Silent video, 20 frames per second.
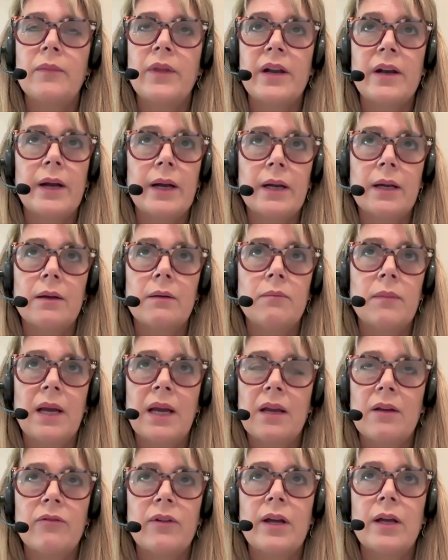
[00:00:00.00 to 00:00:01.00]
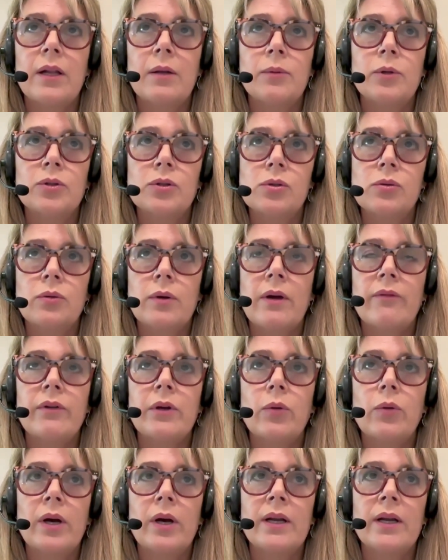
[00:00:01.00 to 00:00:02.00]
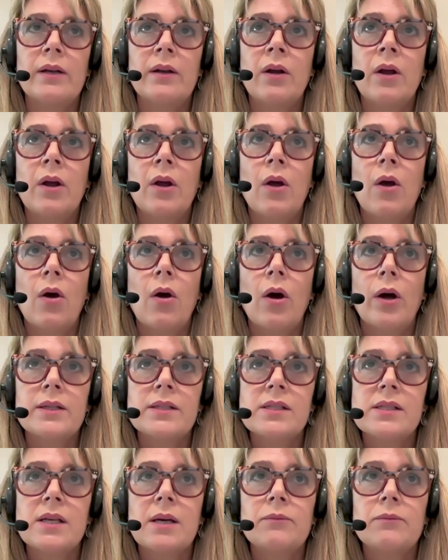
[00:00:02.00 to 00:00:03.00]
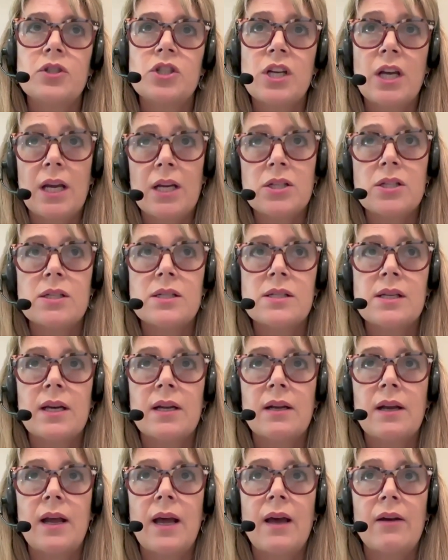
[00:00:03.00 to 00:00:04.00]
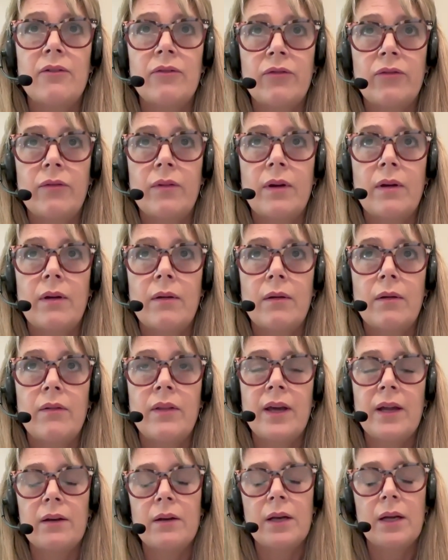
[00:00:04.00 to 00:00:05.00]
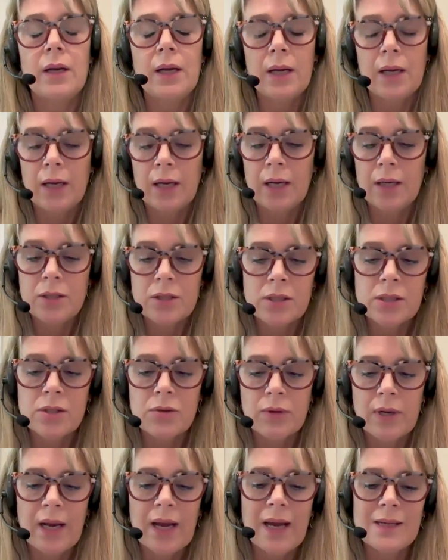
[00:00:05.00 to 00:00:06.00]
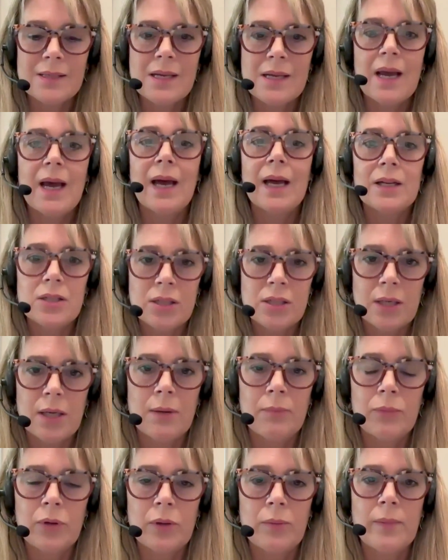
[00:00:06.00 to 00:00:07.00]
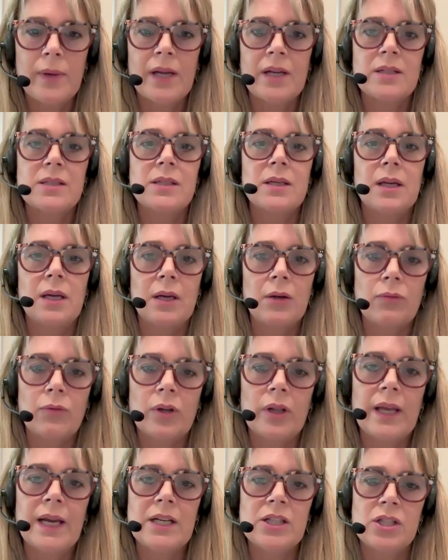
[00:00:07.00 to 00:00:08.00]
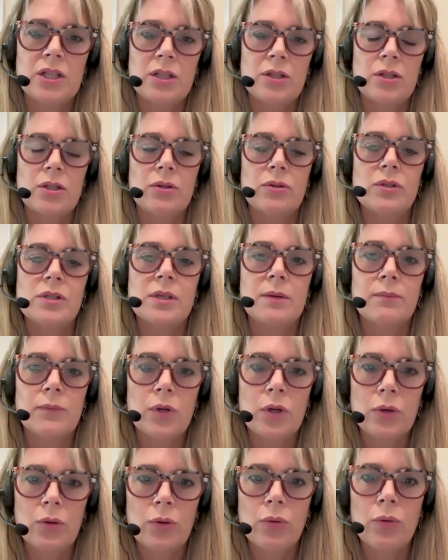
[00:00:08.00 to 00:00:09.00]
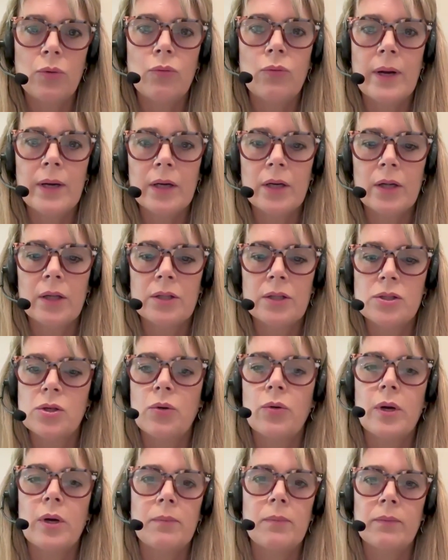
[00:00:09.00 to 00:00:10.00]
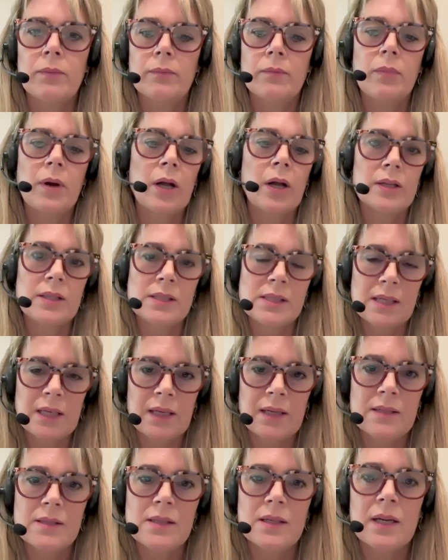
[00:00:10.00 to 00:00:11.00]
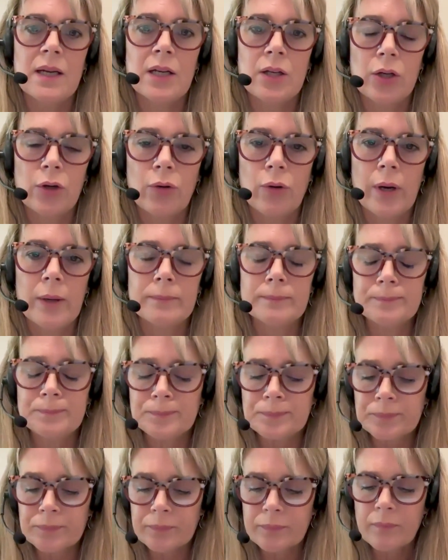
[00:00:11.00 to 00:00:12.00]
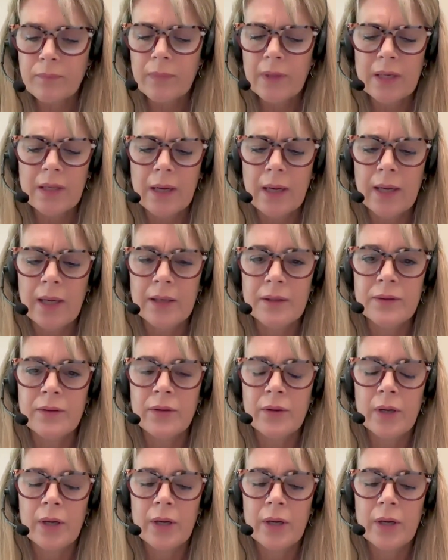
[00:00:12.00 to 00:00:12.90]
that I could make available to everyone on some changes that have that industry has had to implement in relation to some new regulatory policies in Europe, and